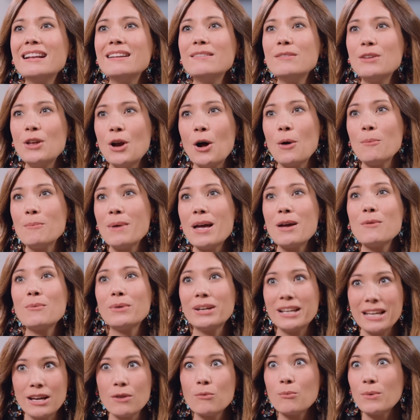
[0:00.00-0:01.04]
you know, may
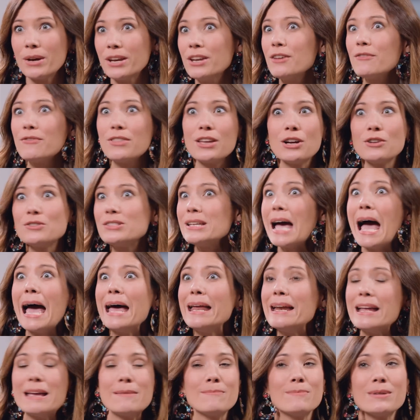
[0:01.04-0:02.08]
want to get rid of their
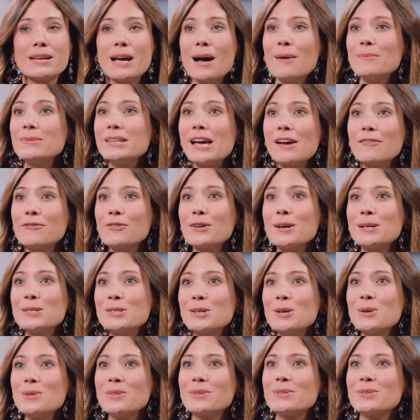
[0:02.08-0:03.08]
debt and become debt-free too.